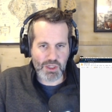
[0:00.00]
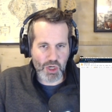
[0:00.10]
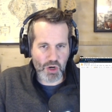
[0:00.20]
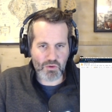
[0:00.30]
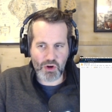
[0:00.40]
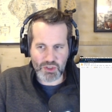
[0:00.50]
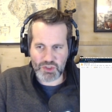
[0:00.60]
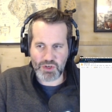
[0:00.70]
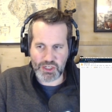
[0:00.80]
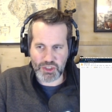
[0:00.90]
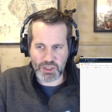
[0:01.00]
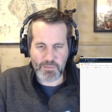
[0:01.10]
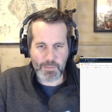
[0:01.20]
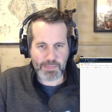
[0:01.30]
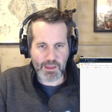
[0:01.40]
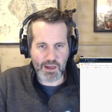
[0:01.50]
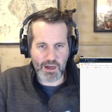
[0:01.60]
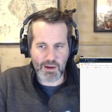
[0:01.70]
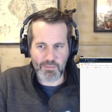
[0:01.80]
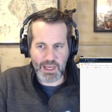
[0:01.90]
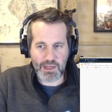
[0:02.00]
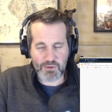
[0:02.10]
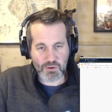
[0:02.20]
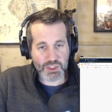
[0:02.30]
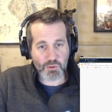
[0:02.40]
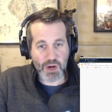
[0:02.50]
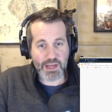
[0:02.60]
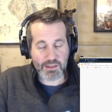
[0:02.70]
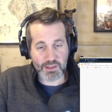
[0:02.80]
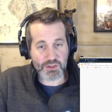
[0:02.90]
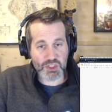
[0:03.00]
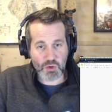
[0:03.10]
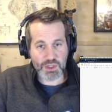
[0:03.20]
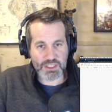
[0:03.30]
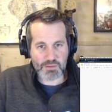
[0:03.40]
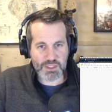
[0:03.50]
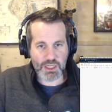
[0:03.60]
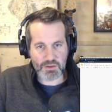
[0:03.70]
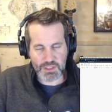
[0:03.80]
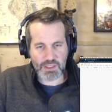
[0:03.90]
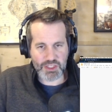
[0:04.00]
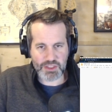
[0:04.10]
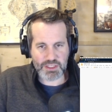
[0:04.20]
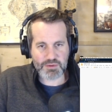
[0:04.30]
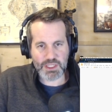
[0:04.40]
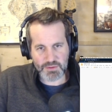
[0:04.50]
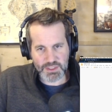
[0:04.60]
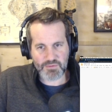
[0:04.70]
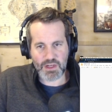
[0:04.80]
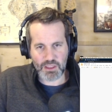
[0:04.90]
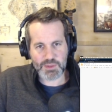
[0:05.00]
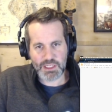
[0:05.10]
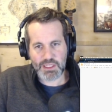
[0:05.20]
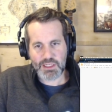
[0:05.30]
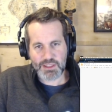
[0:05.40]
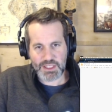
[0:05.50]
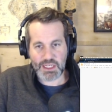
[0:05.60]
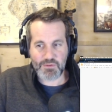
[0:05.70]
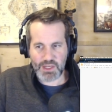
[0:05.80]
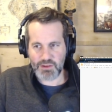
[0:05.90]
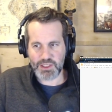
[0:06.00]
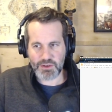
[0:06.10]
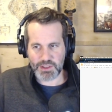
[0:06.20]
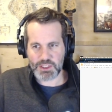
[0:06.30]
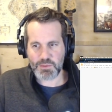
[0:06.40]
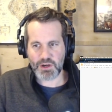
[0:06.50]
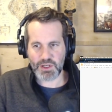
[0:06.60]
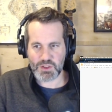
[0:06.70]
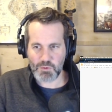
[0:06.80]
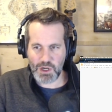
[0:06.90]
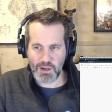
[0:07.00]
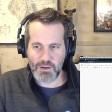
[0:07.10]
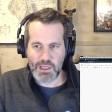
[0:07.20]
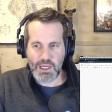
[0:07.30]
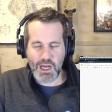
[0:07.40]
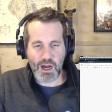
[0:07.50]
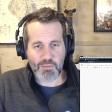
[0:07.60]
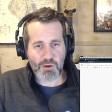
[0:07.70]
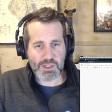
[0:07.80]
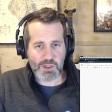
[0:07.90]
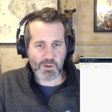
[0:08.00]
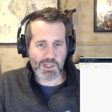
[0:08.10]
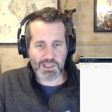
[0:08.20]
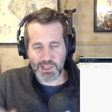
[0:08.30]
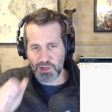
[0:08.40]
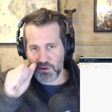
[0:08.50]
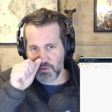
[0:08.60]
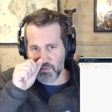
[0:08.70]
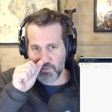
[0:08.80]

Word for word: overall structure. Um, and of course, the right, you know, the stories themselves, the legends themselves, developed significantly during this period as well. Um, but when Tolkien, you know,